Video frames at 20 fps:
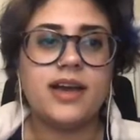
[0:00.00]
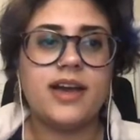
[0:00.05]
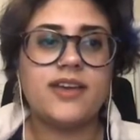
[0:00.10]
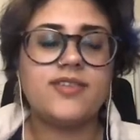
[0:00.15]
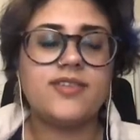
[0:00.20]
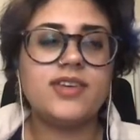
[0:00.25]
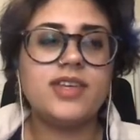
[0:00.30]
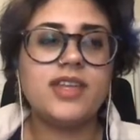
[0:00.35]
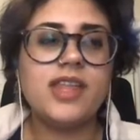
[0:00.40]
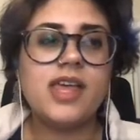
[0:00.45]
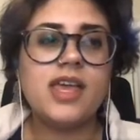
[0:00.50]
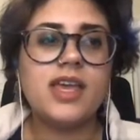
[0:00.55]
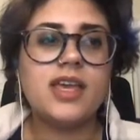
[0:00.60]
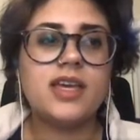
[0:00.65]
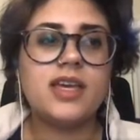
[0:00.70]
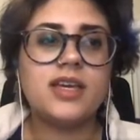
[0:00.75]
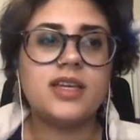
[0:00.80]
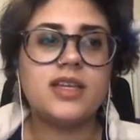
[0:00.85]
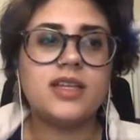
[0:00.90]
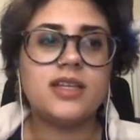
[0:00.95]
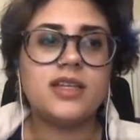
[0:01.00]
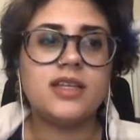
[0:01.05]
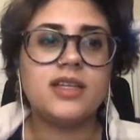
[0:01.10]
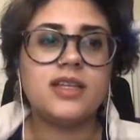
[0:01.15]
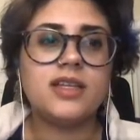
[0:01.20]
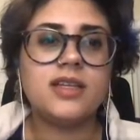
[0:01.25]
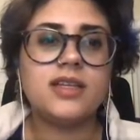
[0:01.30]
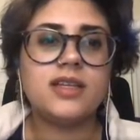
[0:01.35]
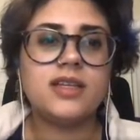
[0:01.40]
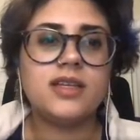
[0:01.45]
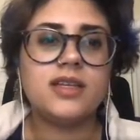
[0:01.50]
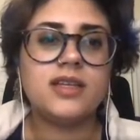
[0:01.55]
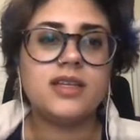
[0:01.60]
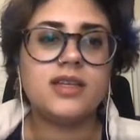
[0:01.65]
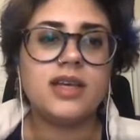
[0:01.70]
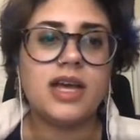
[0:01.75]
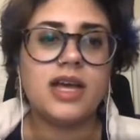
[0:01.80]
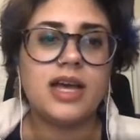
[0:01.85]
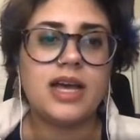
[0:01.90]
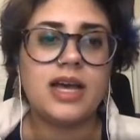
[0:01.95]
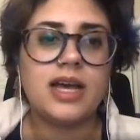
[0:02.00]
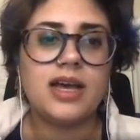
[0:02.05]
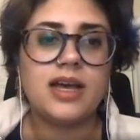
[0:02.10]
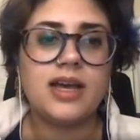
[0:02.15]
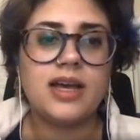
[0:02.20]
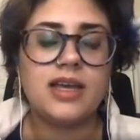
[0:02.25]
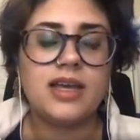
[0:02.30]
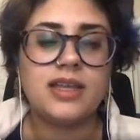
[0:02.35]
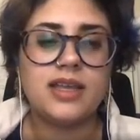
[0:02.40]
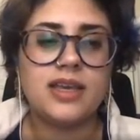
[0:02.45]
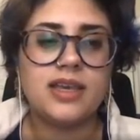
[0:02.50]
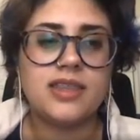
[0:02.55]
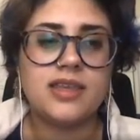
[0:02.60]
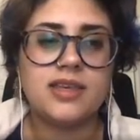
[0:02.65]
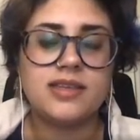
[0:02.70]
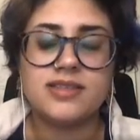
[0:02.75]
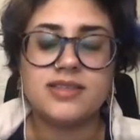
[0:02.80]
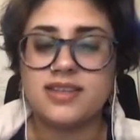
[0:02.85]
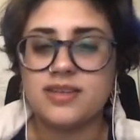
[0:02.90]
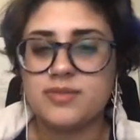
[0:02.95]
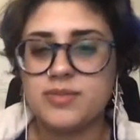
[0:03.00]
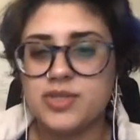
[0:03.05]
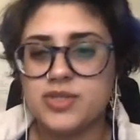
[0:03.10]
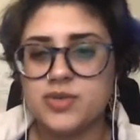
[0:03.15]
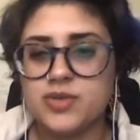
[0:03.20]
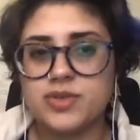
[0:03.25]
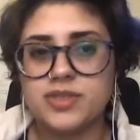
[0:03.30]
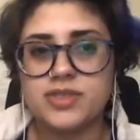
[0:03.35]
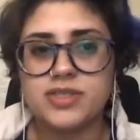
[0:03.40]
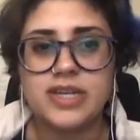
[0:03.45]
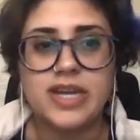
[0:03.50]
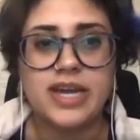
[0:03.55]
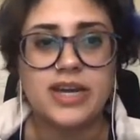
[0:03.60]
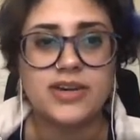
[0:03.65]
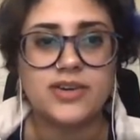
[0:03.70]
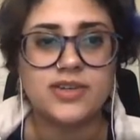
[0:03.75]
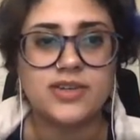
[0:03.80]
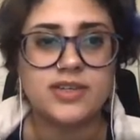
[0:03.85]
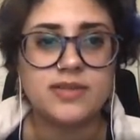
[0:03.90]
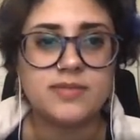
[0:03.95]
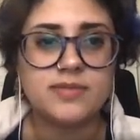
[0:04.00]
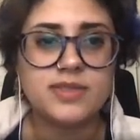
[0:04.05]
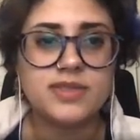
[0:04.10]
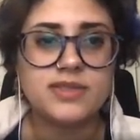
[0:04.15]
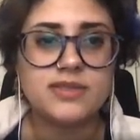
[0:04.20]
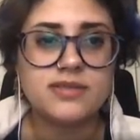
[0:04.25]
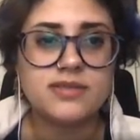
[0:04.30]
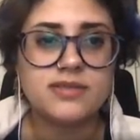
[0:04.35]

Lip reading: I feel like I like things that can be shortened to acronyms.